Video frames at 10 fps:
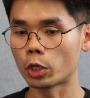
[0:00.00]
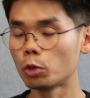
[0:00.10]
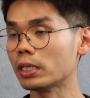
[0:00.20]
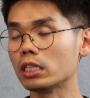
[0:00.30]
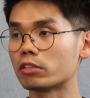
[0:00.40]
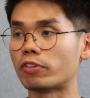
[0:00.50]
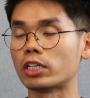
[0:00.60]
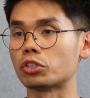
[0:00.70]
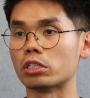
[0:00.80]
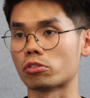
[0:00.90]
human
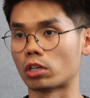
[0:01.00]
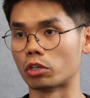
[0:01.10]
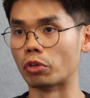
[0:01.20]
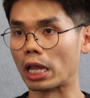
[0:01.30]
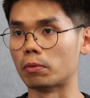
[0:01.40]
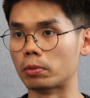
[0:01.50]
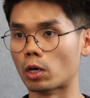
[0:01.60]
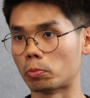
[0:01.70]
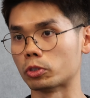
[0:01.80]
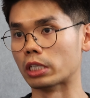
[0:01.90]
intervention is not a reliable
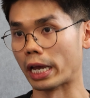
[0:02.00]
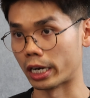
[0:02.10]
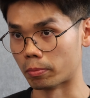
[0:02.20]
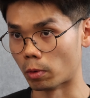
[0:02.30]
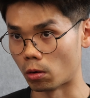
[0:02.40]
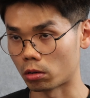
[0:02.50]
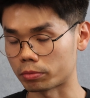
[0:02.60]
option anymore.